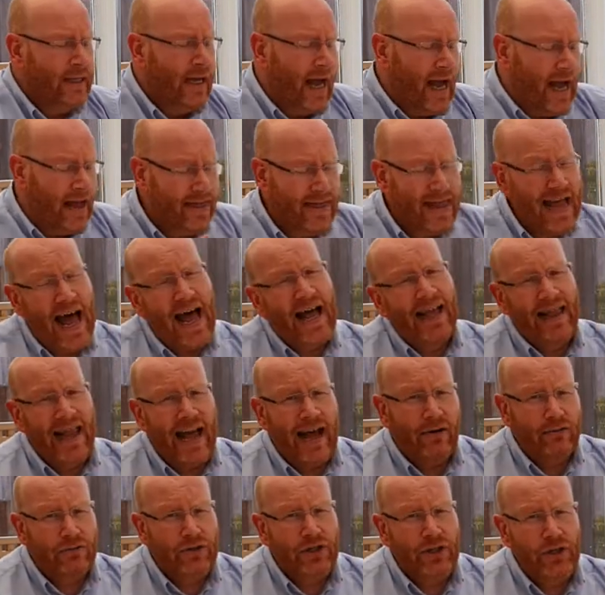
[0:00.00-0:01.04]
and that
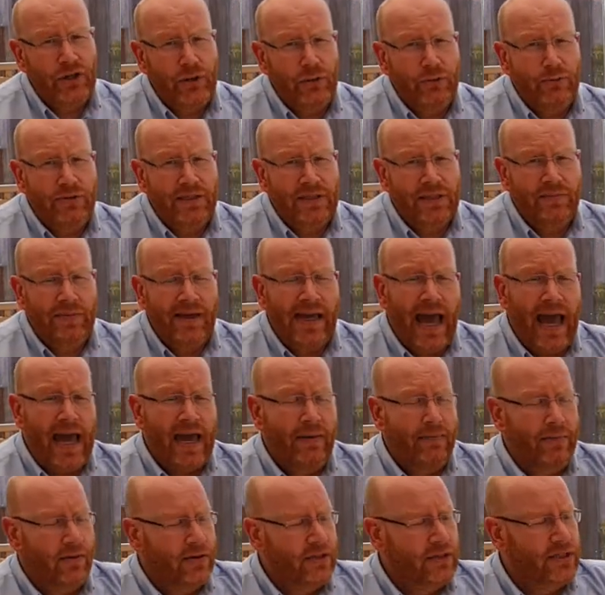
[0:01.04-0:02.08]
allows you to be
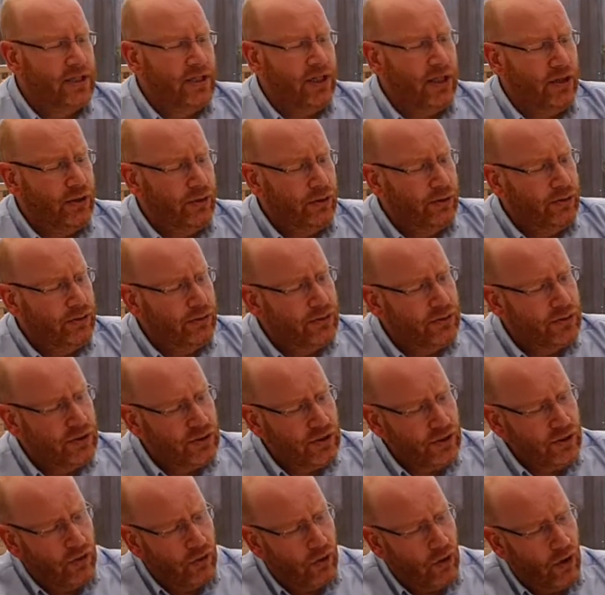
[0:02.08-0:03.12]
able to
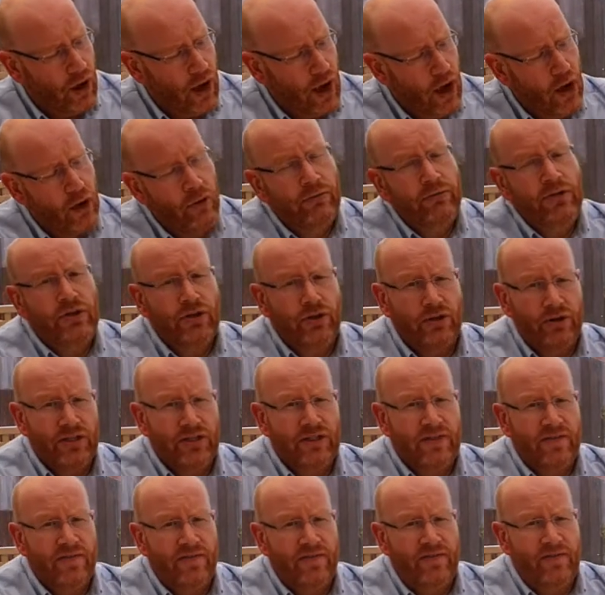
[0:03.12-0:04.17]
use your own choice
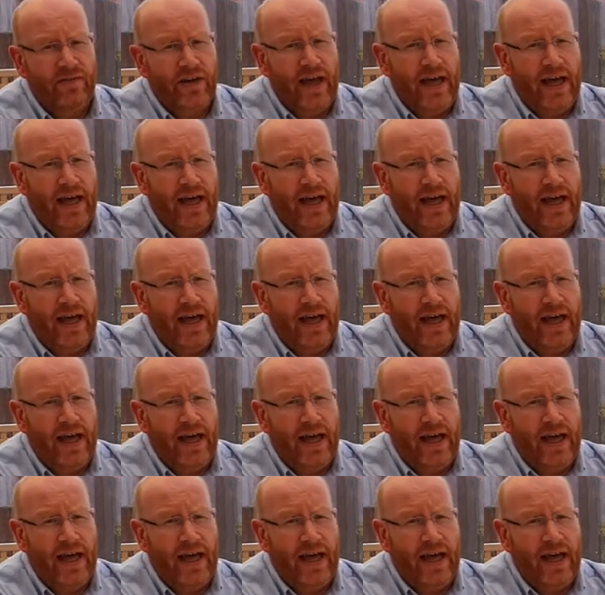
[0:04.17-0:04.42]
of